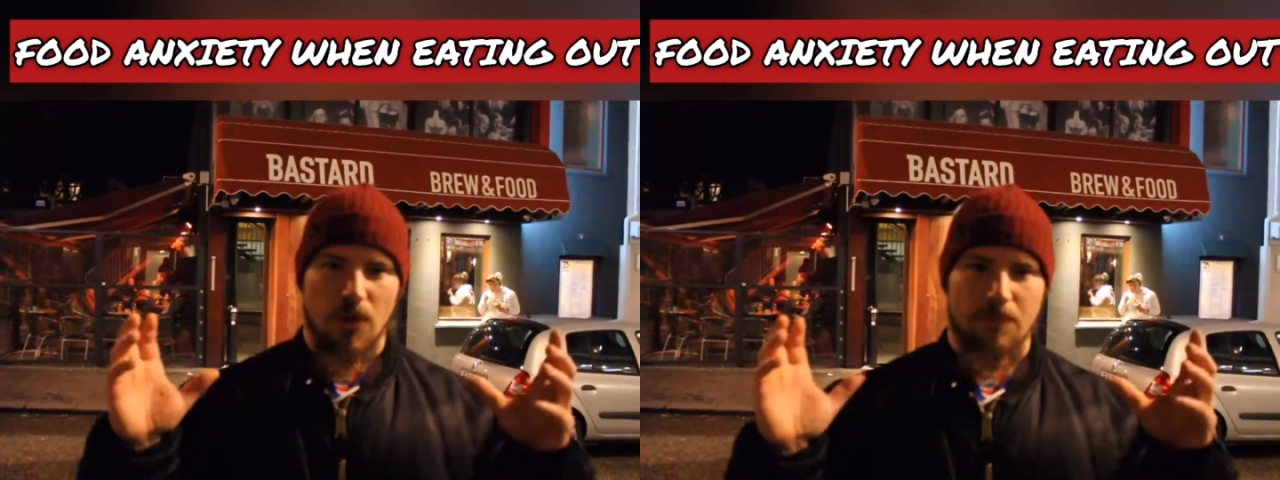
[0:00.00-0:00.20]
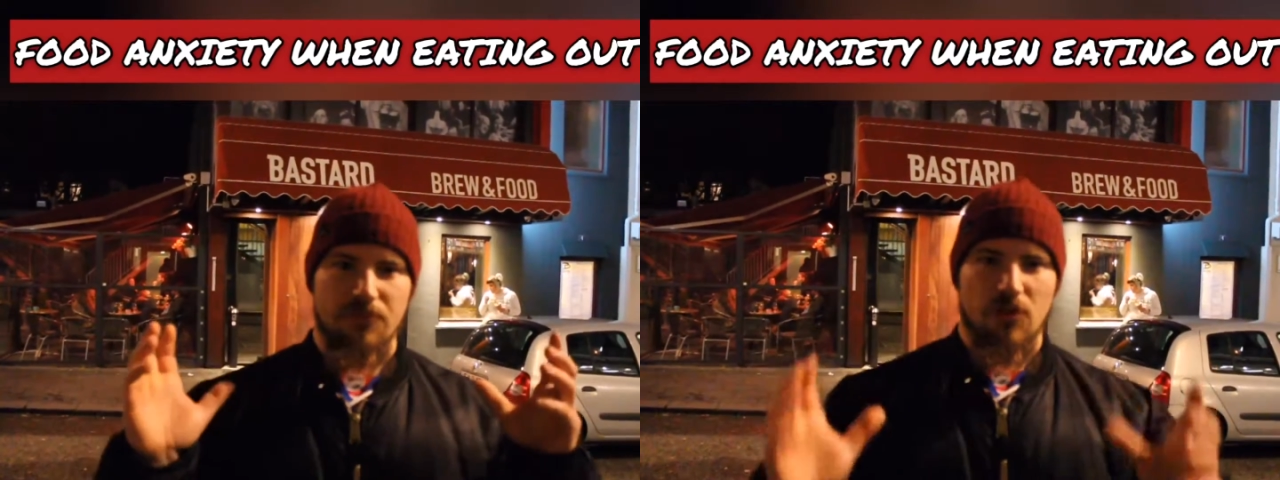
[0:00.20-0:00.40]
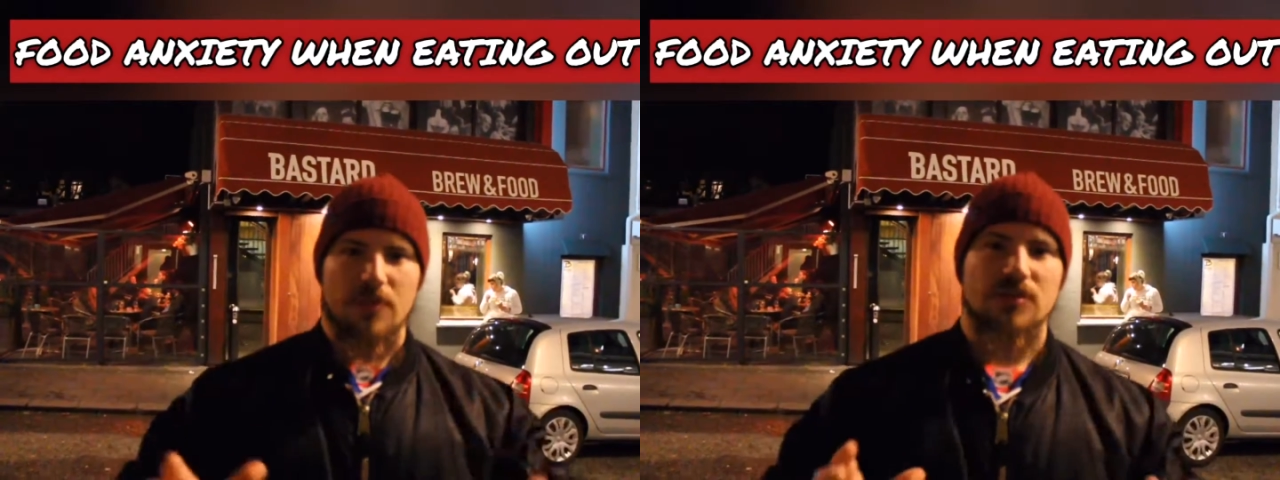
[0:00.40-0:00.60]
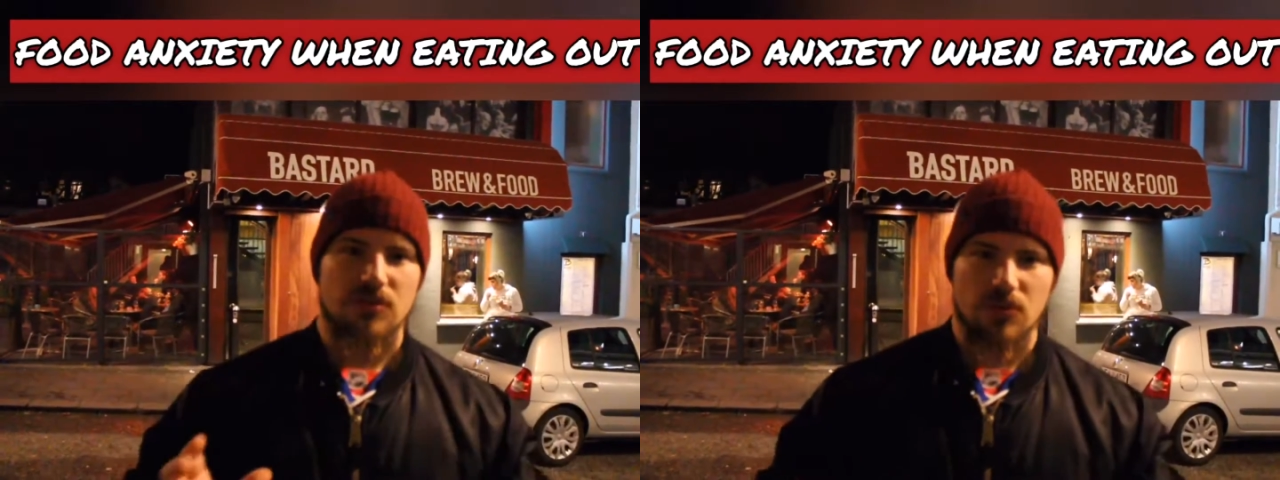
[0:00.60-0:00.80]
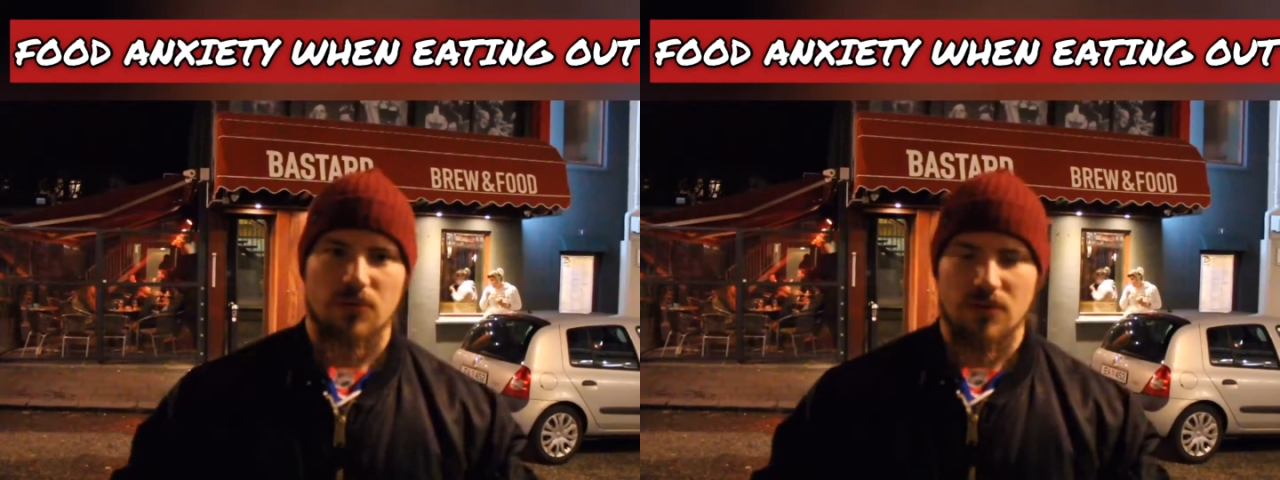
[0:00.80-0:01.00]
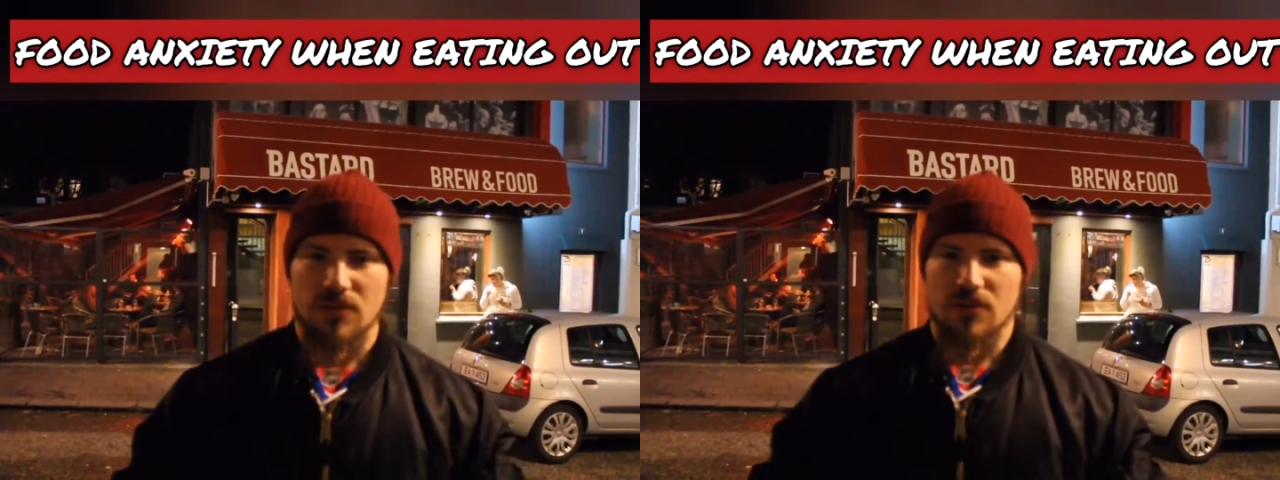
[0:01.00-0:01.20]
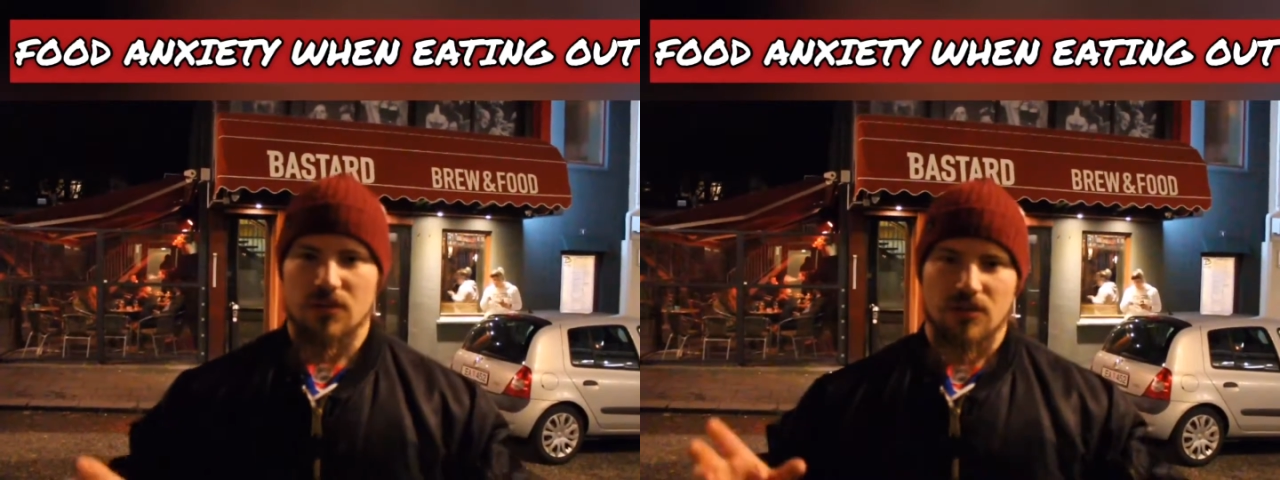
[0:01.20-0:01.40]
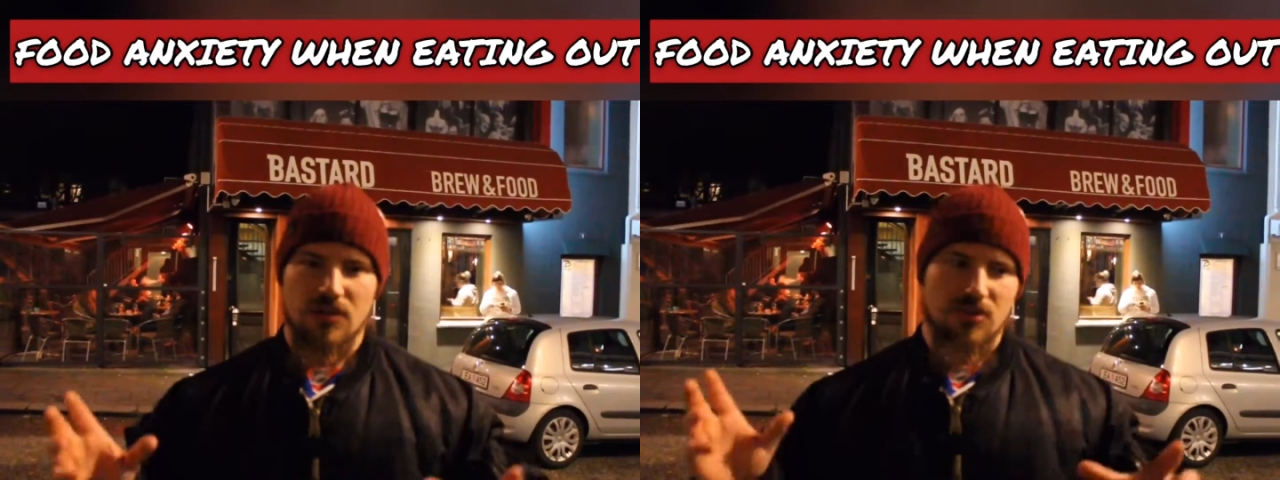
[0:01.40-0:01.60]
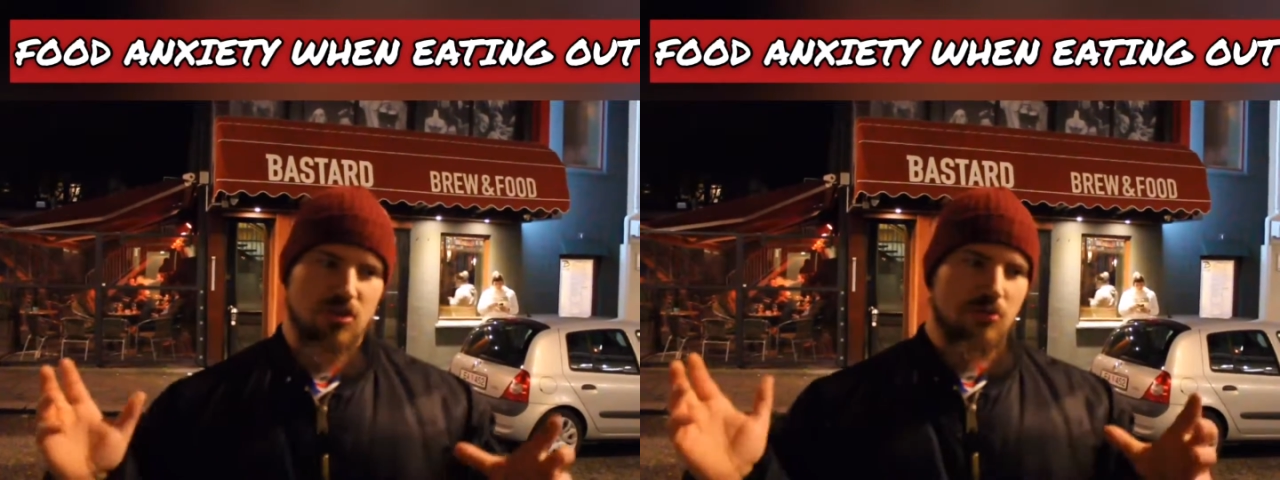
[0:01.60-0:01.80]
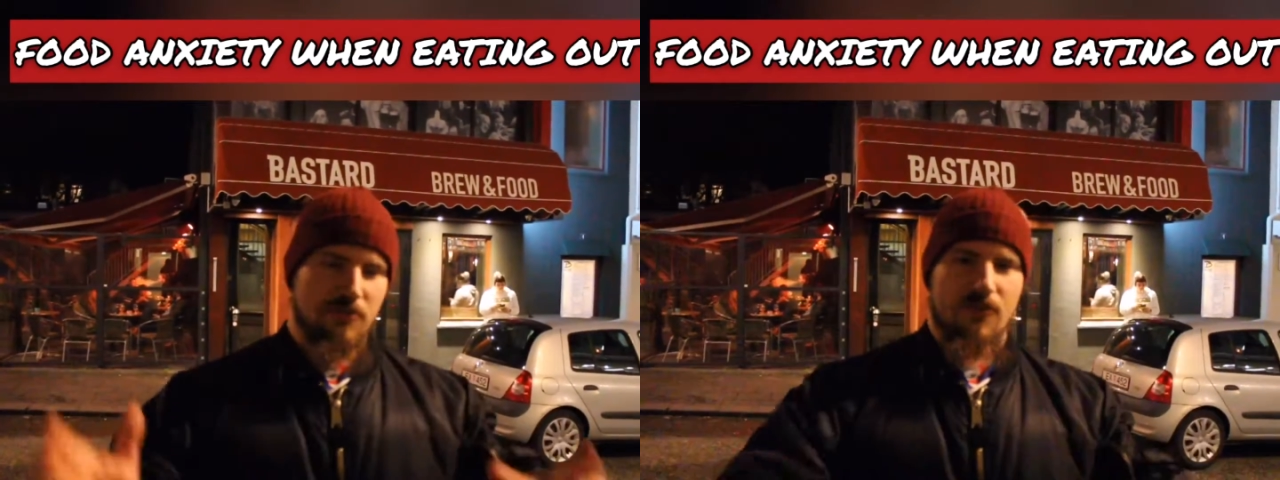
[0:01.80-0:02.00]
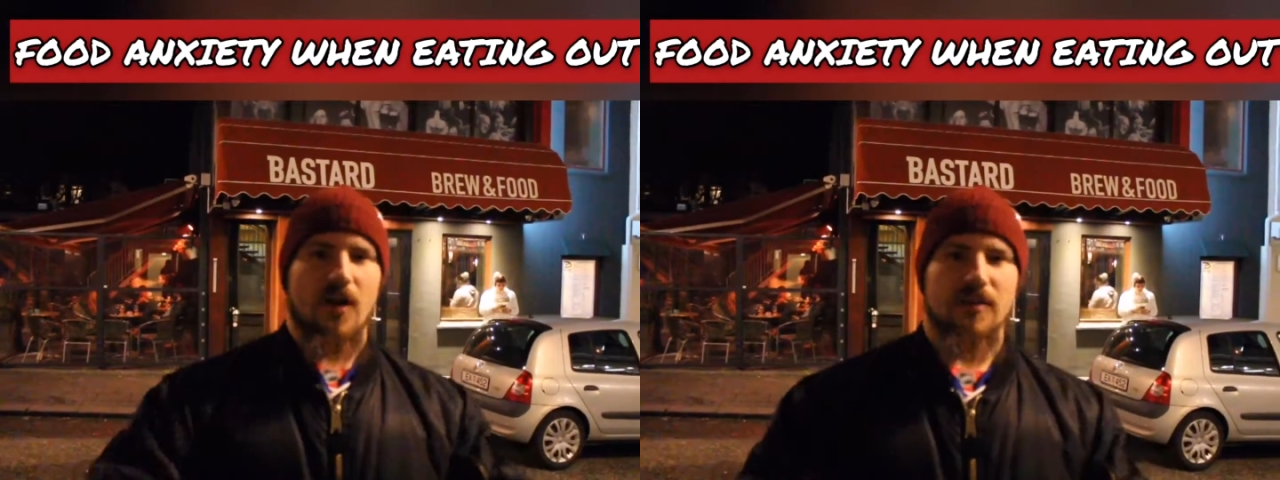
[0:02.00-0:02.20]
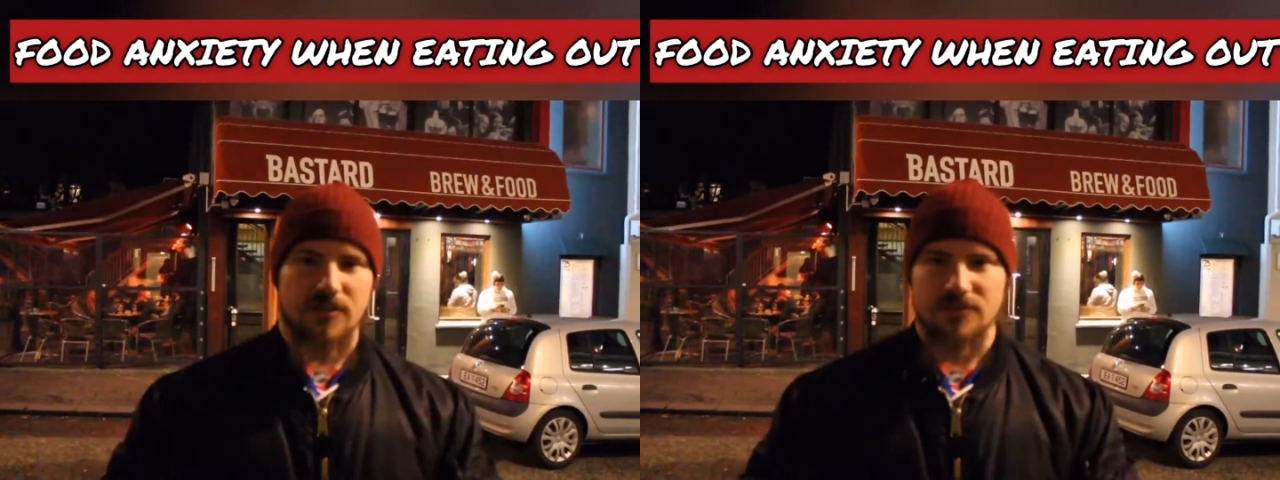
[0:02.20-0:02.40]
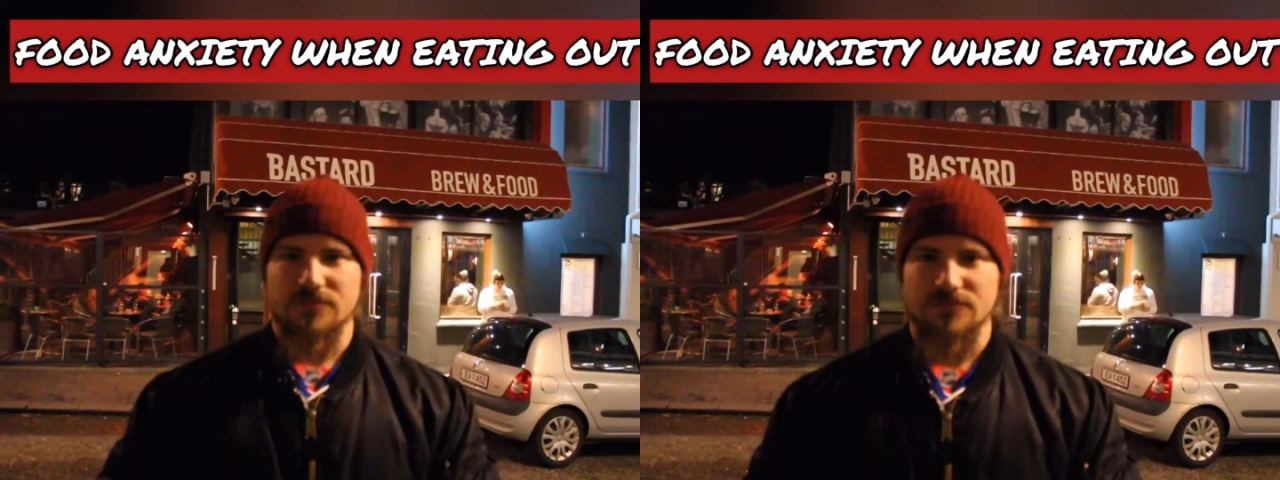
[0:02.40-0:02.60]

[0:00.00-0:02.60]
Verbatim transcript: I promise you, you'll be fine.